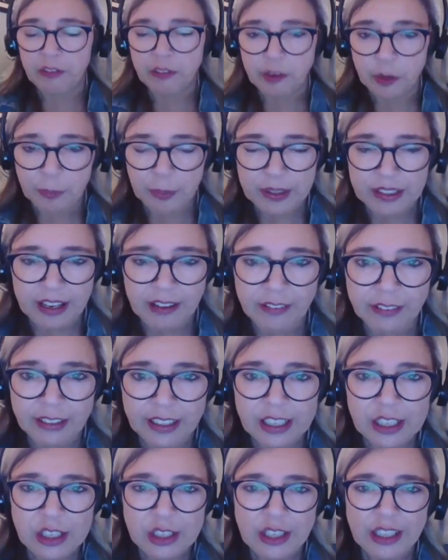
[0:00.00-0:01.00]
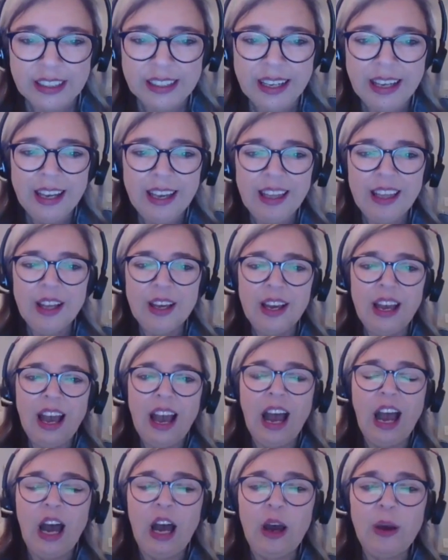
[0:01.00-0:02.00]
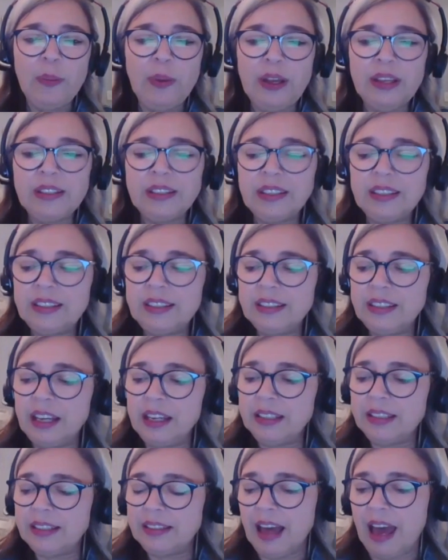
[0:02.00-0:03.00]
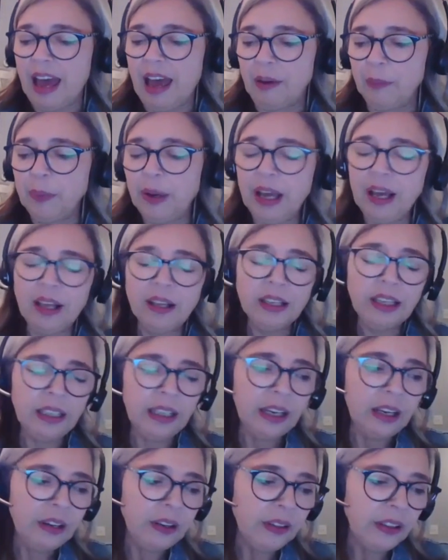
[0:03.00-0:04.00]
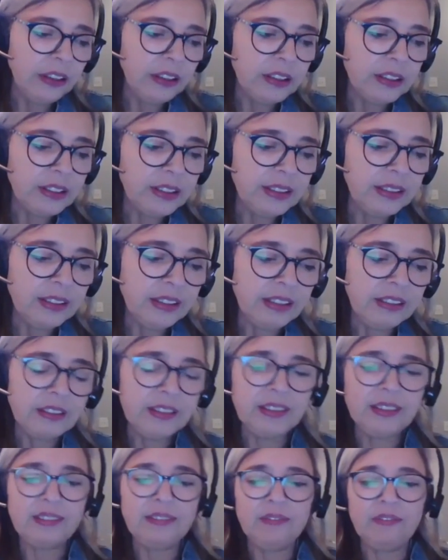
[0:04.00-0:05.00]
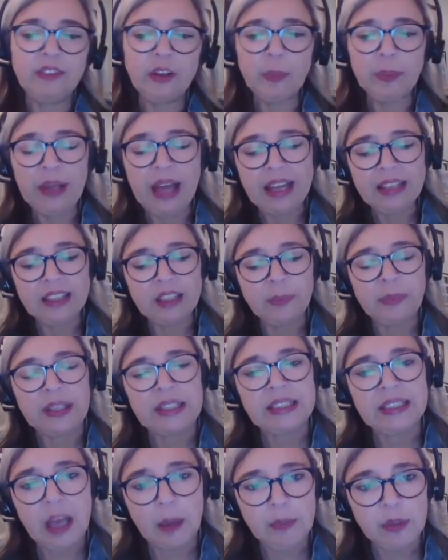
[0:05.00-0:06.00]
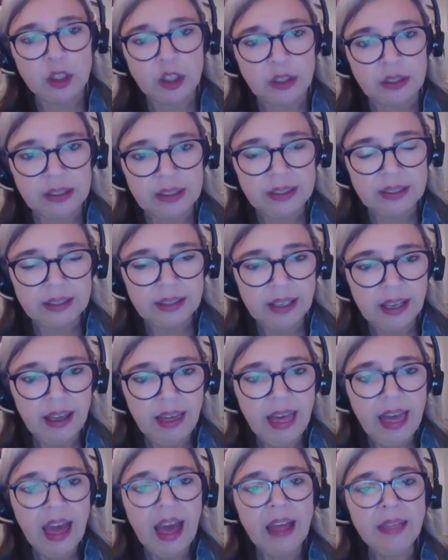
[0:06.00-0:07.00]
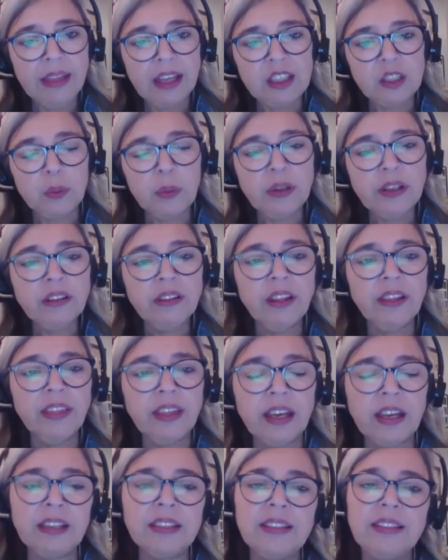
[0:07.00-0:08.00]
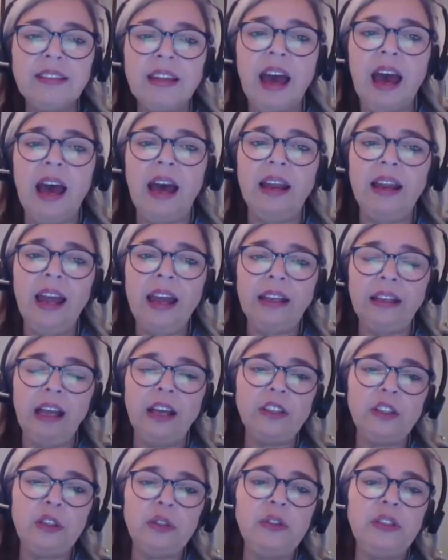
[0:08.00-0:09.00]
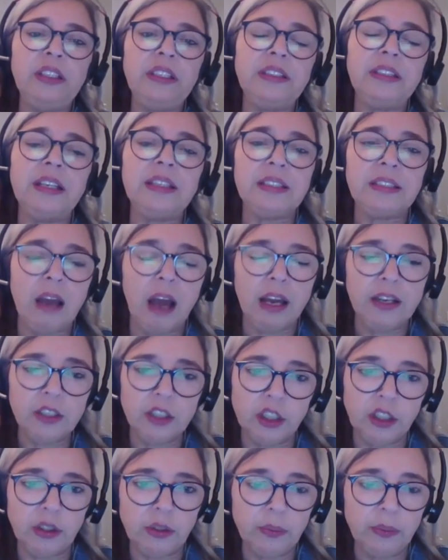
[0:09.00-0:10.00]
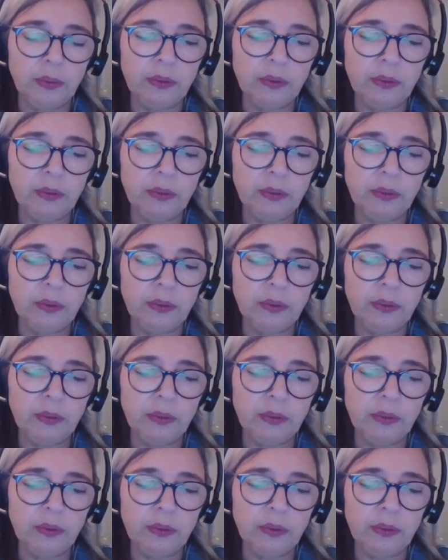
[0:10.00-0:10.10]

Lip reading: the FERPA definition is it states that, well, FERPA has some exceptions. And that's one of the things that EdLaw 2D does not do.